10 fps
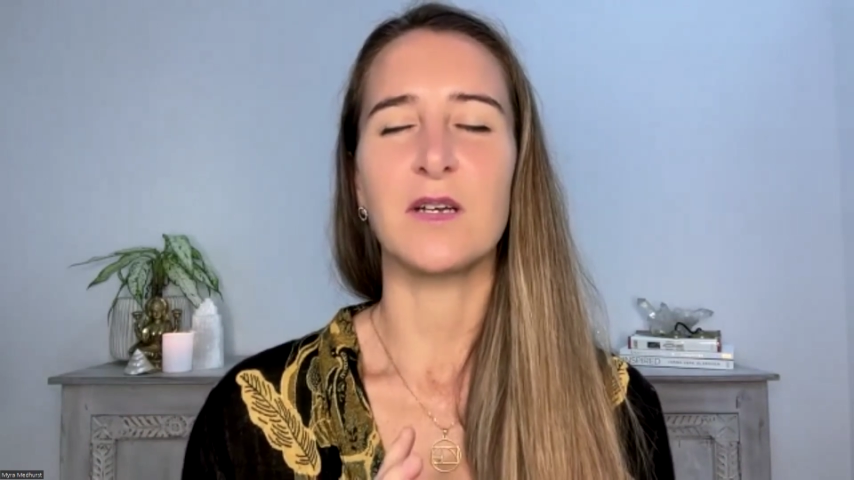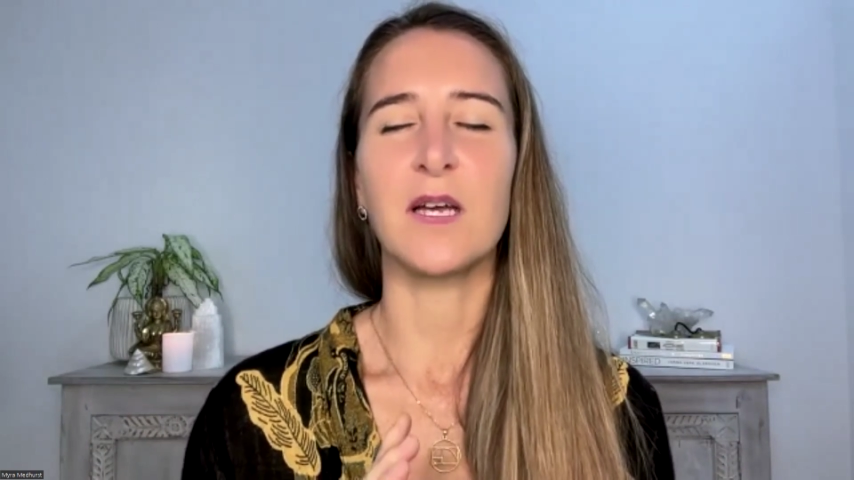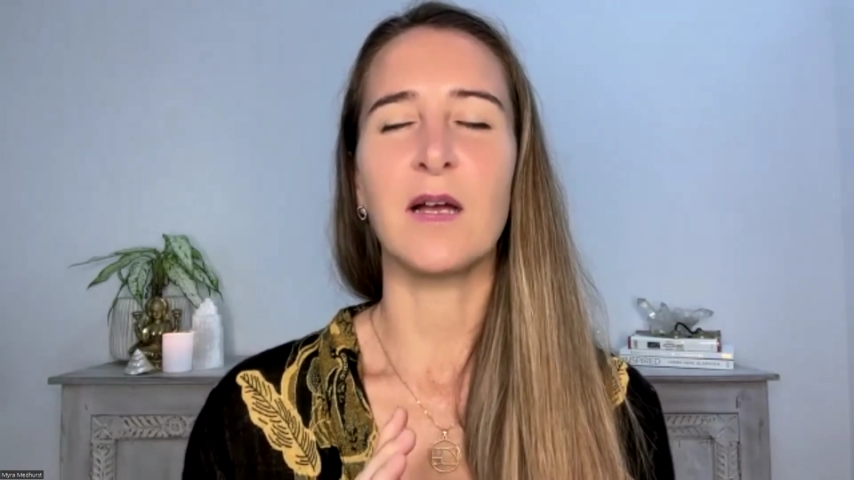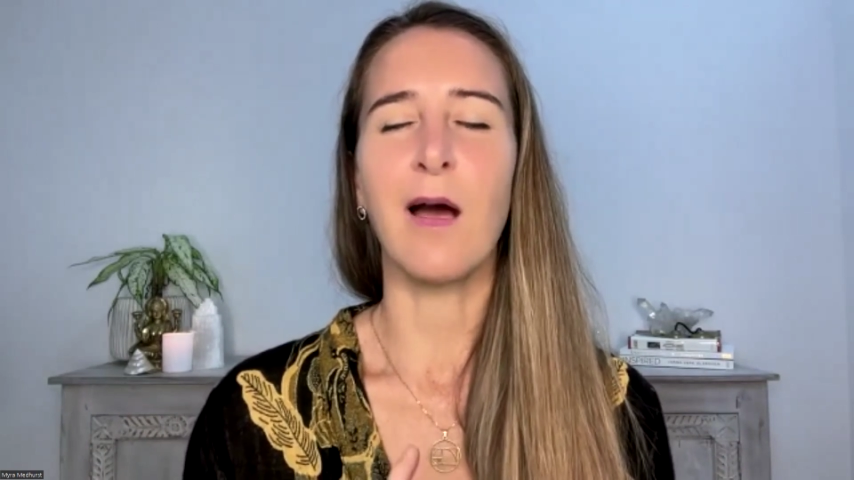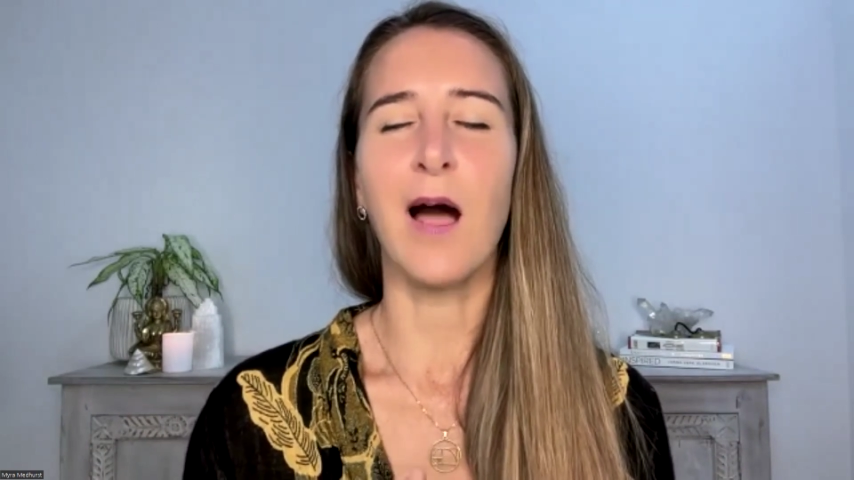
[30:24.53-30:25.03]

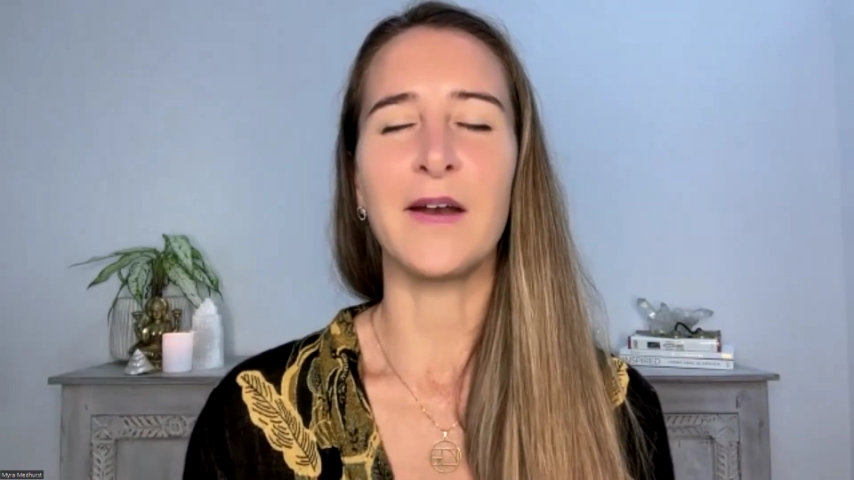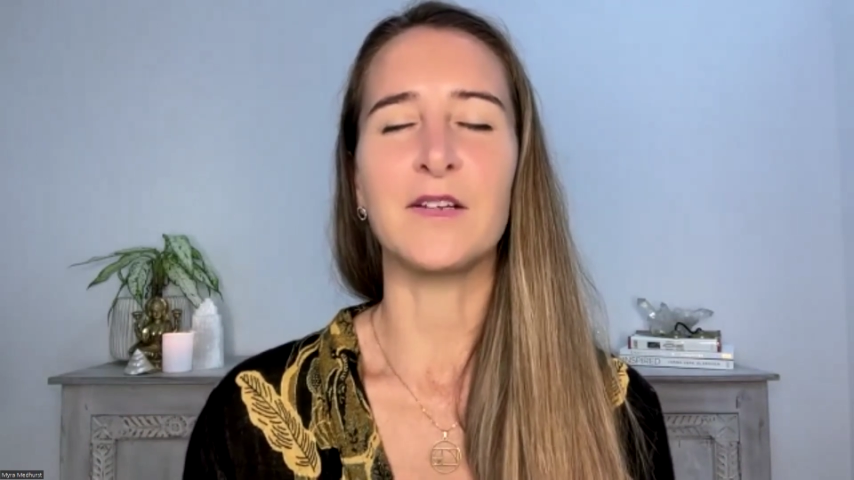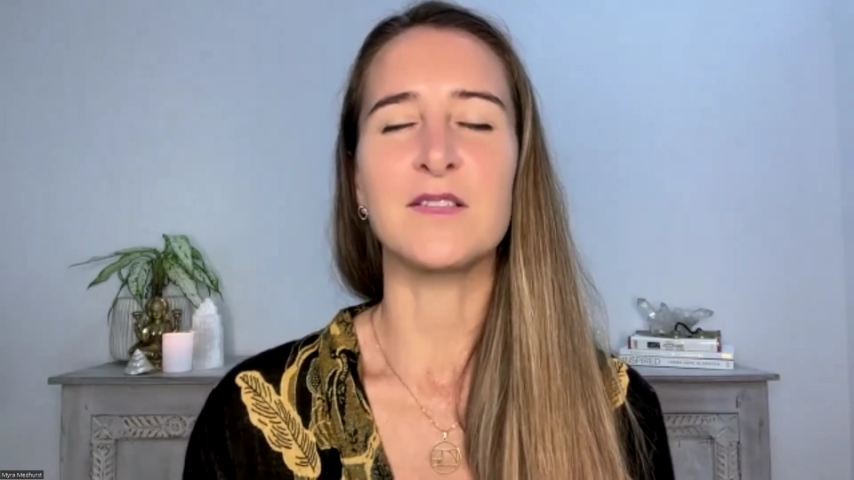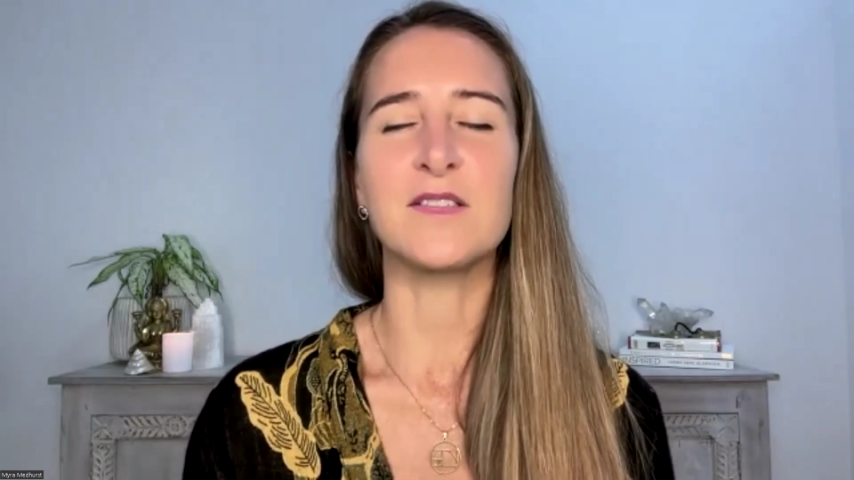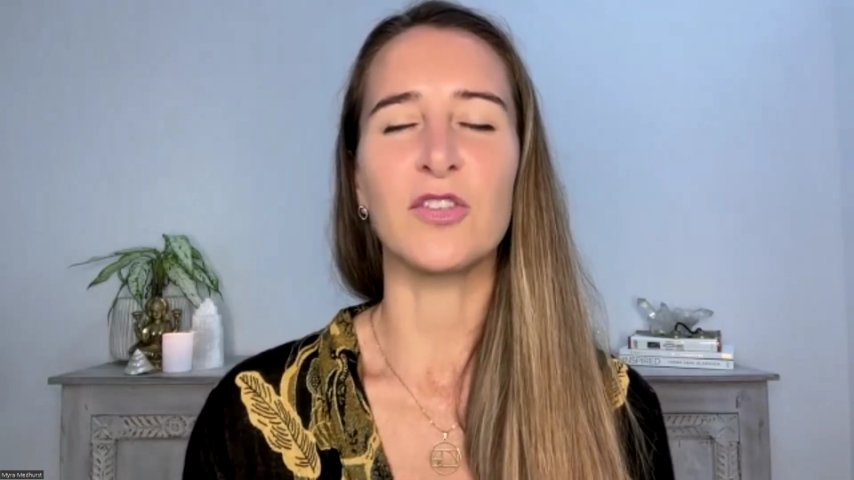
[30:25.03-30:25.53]
and
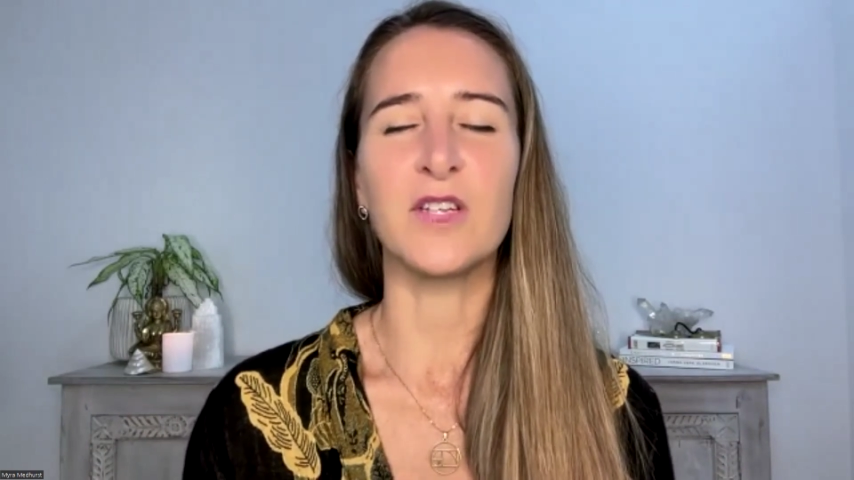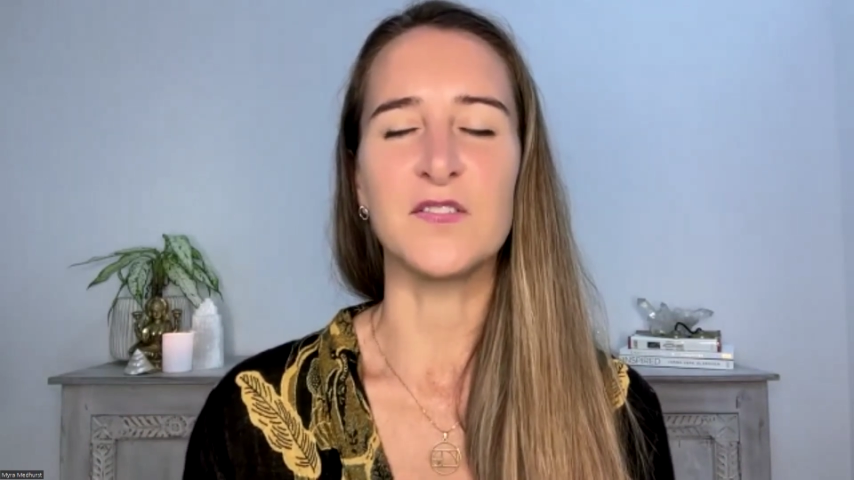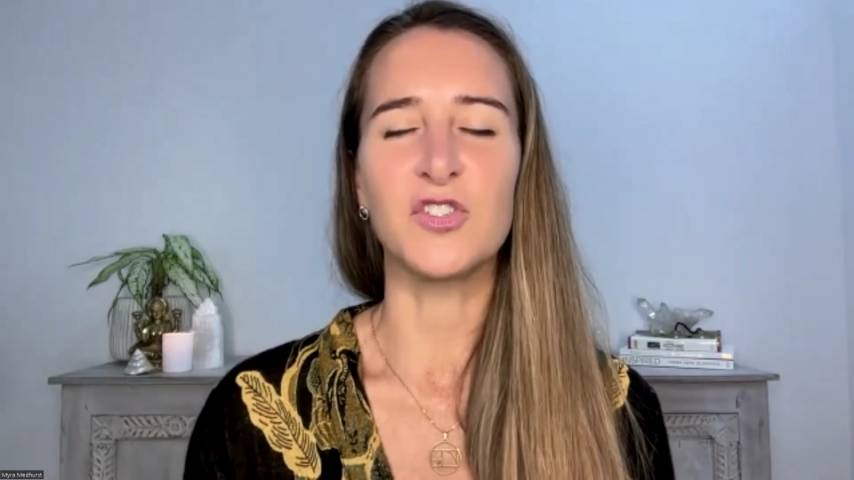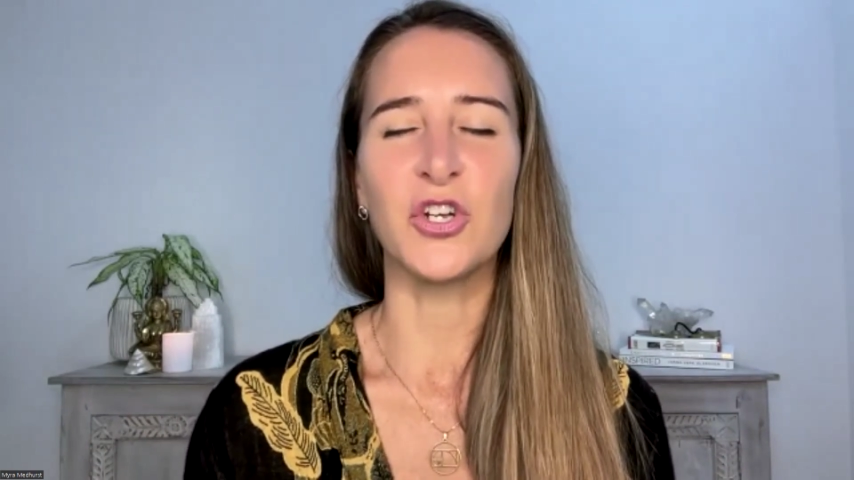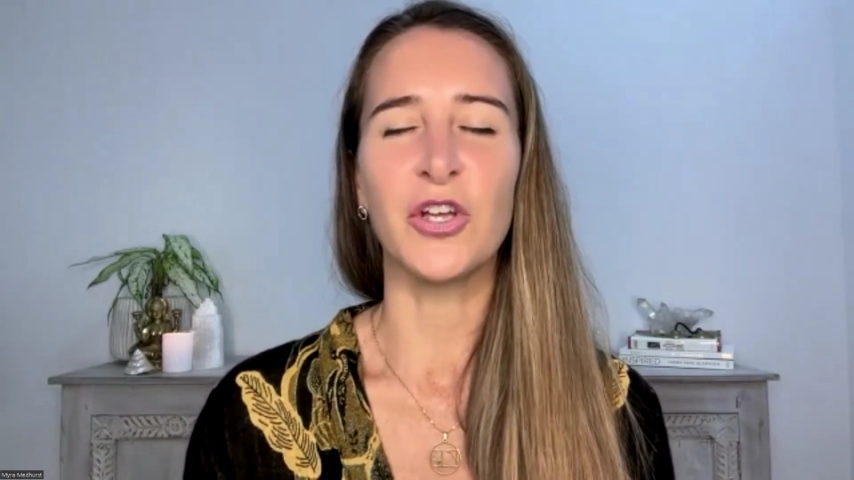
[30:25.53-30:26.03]
guidance on
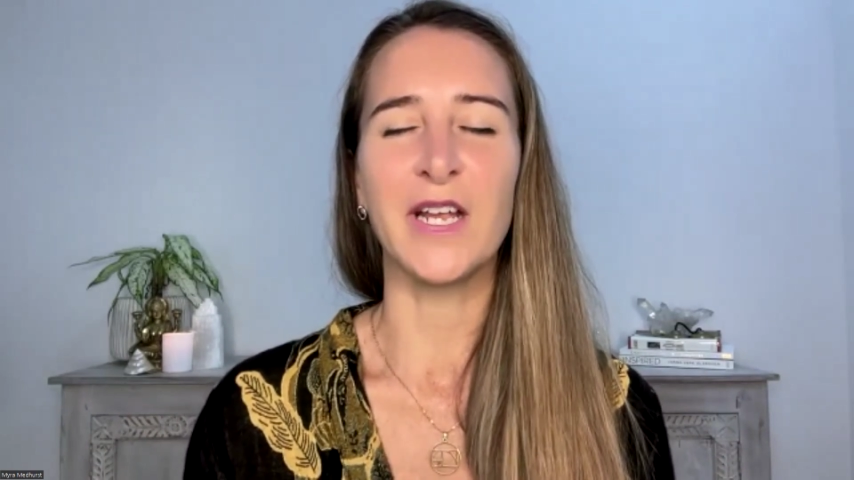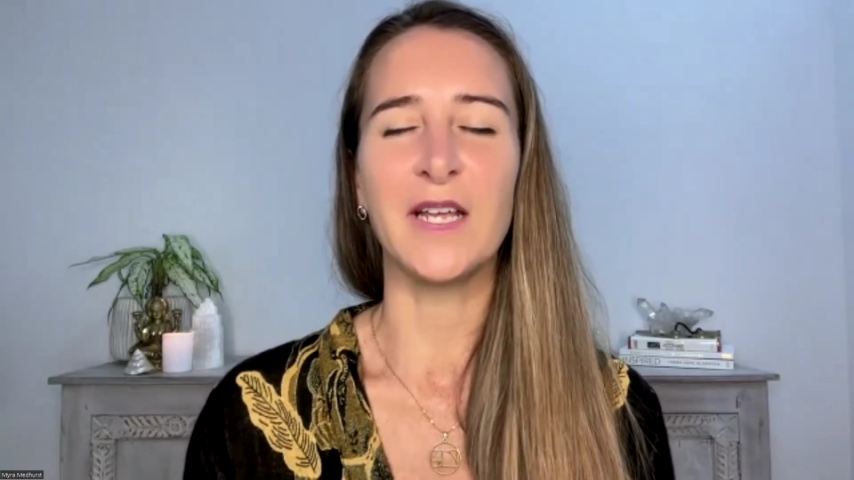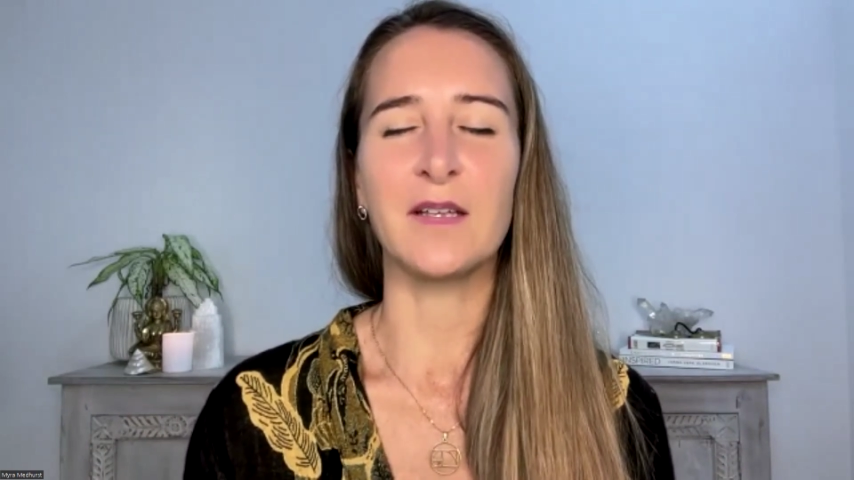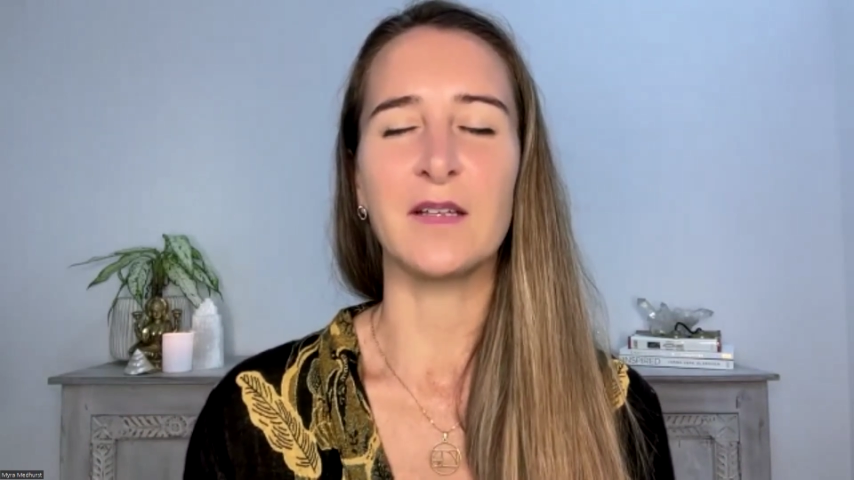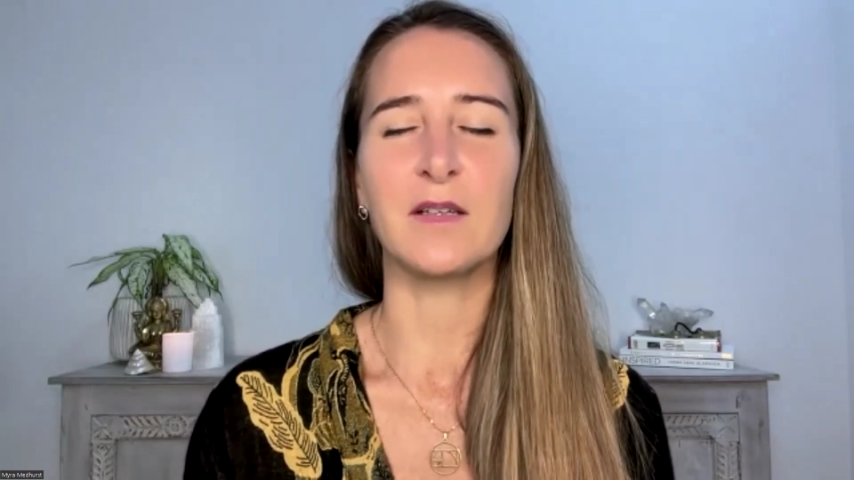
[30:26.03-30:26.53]
this journey.